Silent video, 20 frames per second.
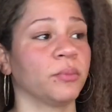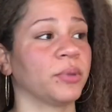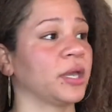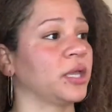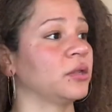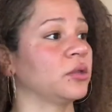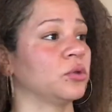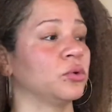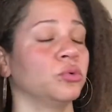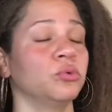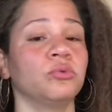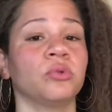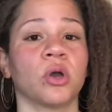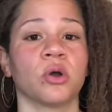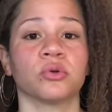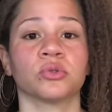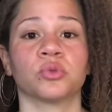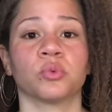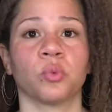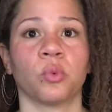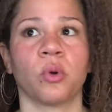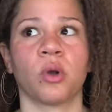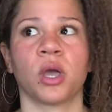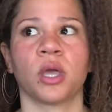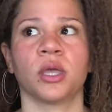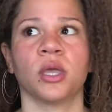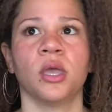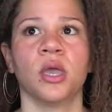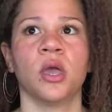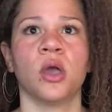but who knows,
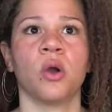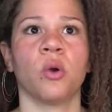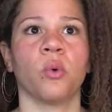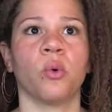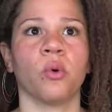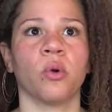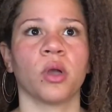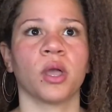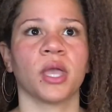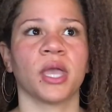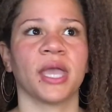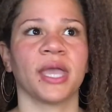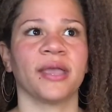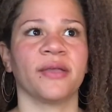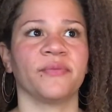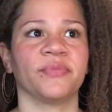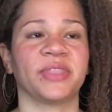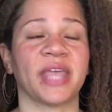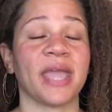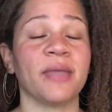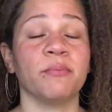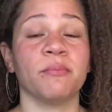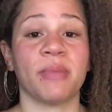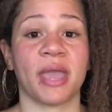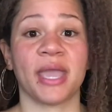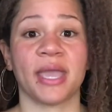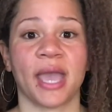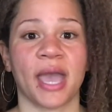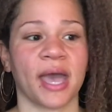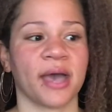they
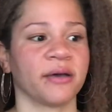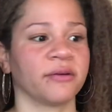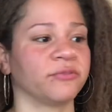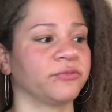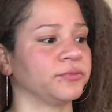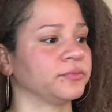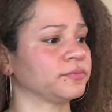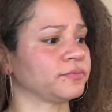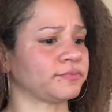may have